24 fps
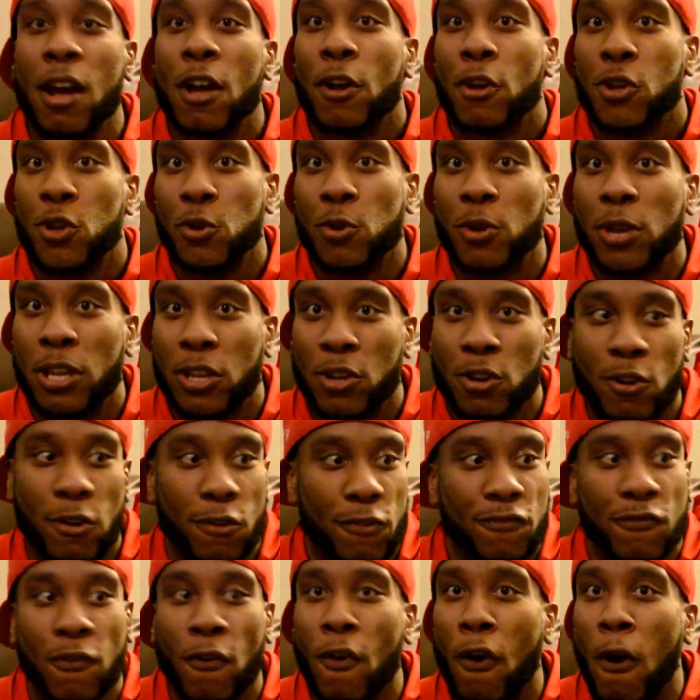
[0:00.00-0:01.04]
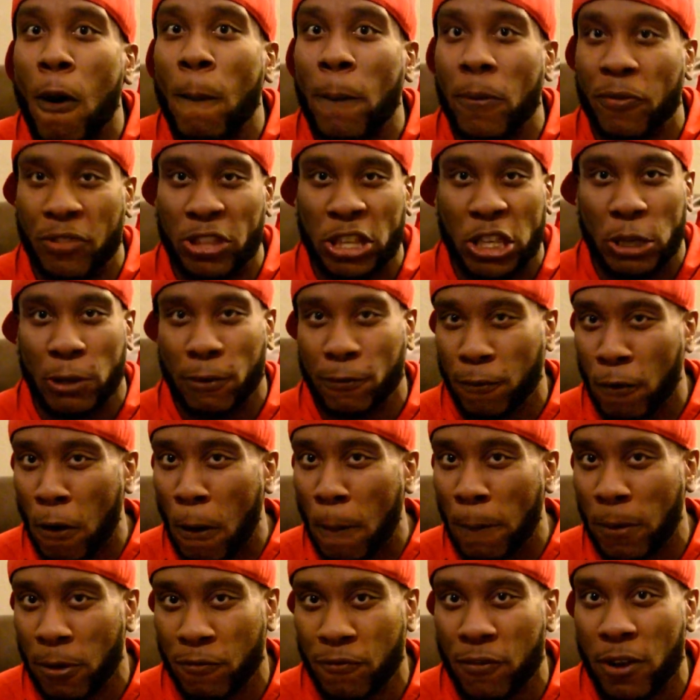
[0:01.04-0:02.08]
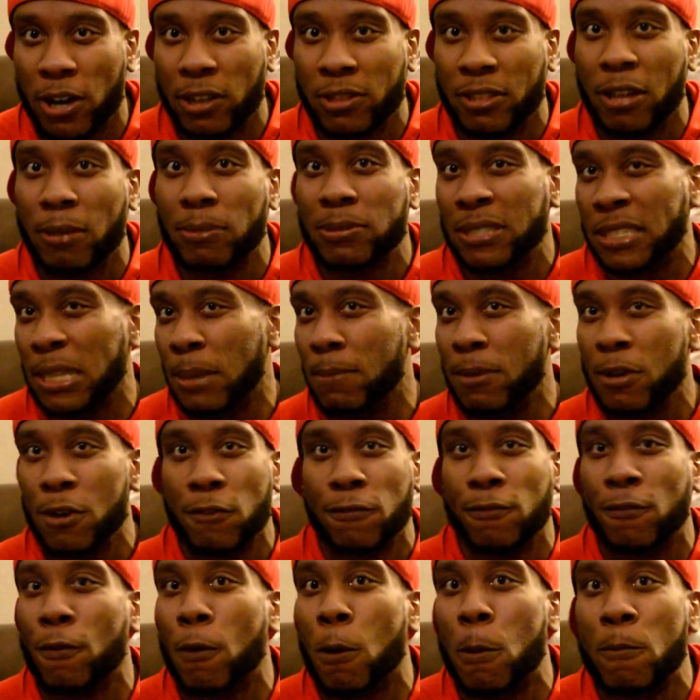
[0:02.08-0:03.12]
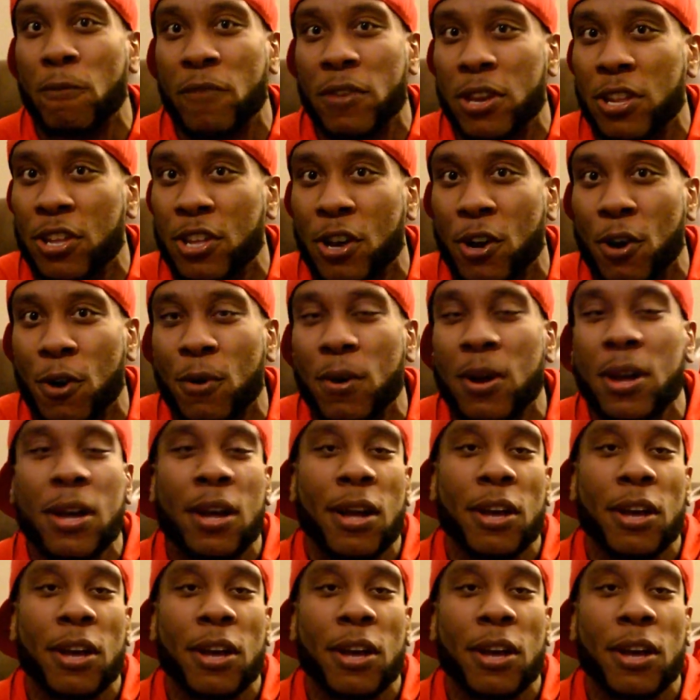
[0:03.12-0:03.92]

your form, you think your form is fucked up, send me a form video.